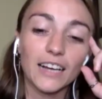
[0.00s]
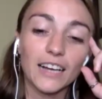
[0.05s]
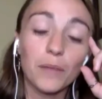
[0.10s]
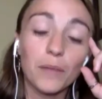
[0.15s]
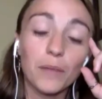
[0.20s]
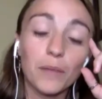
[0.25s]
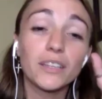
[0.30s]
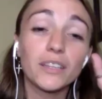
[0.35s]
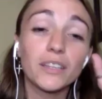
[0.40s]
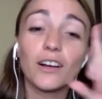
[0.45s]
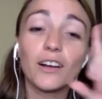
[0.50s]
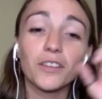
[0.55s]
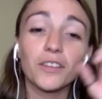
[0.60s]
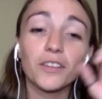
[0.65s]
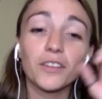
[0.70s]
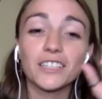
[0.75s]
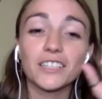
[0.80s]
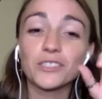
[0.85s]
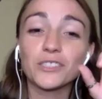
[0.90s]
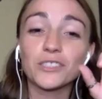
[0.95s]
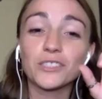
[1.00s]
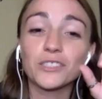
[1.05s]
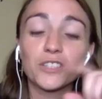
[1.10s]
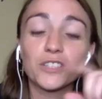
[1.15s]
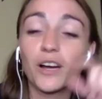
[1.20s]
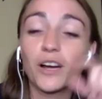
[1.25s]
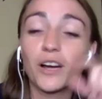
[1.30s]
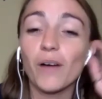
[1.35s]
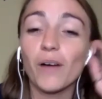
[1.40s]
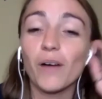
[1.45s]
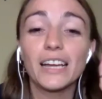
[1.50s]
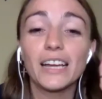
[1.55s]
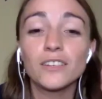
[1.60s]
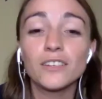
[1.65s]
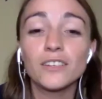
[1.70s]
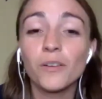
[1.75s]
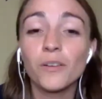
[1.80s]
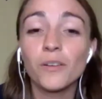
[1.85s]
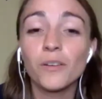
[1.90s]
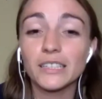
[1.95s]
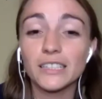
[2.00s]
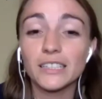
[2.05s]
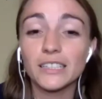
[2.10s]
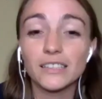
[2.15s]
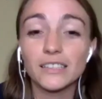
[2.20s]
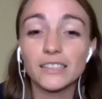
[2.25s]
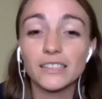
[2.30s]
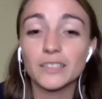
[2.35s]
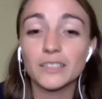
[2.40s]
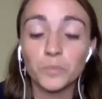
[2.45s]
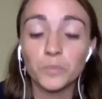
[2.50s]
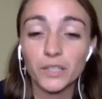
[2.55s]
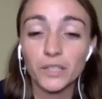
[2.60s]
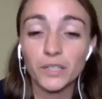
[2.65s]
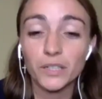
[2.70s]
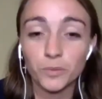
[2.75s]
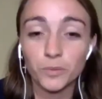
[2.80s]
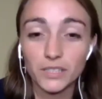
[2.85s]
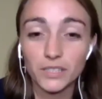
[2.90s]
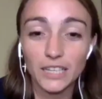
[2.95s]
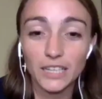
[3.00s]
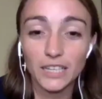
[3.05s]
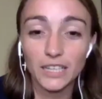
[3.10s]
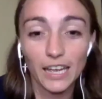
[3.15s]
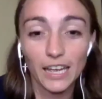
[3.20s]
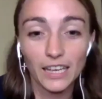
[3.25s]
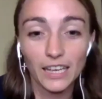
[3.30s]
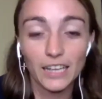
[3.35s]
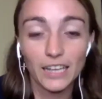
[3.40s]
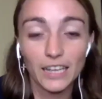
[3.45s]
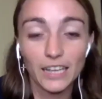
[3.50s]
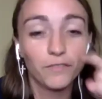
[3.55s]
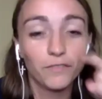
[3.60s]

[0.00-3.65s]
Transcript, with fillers: I'm gonna let all the listeners know I had no idea that this bitch was gay. And if